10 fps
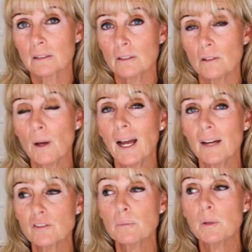You
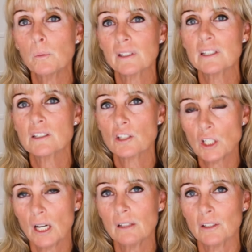have to be willing to
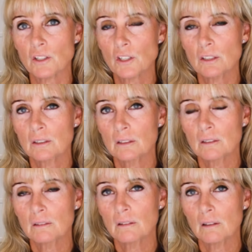challenge,
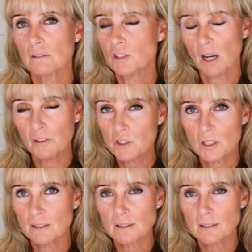challenge these